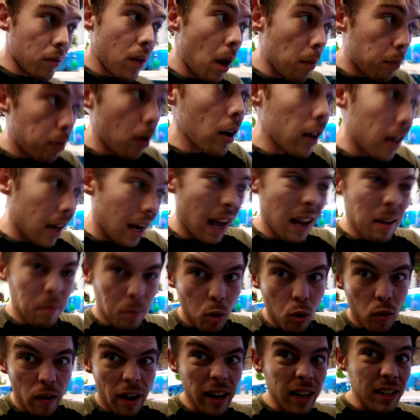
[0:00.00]
they'll probably lay
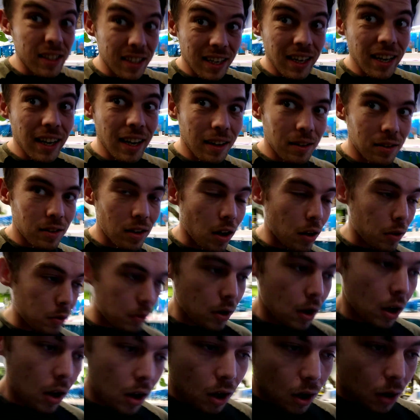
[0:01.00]
more eggs in here. So
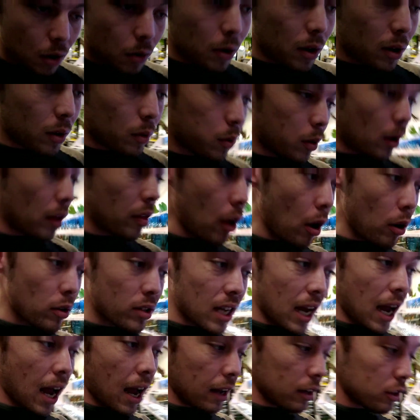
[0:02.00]
when
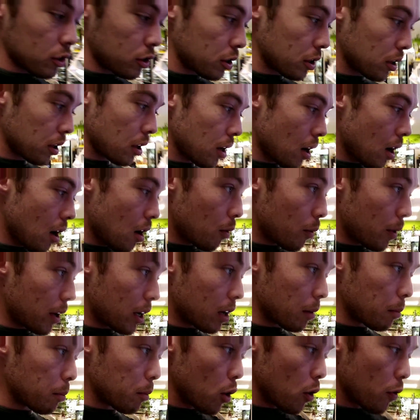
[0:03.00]
those hatch, we
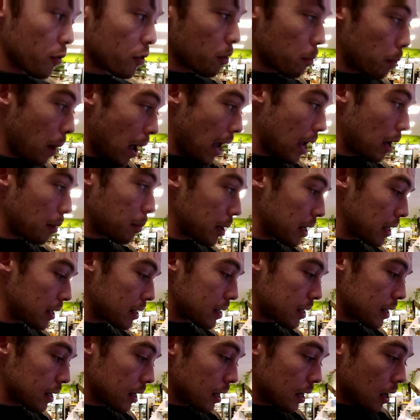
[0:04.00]
can move the
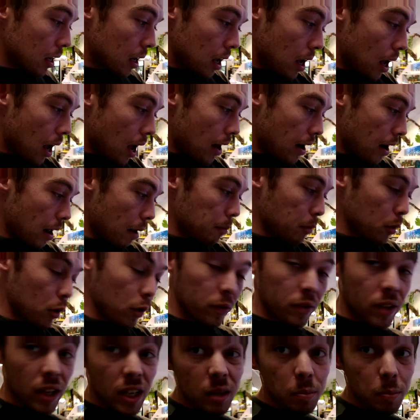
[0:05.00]
babies and then
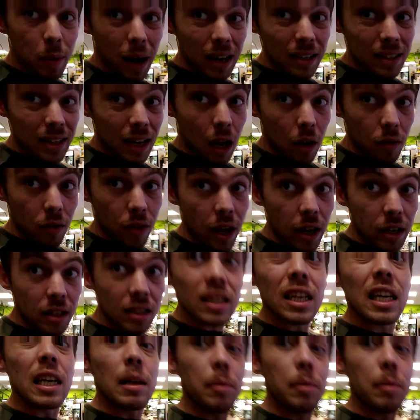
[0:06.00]
move these back down there to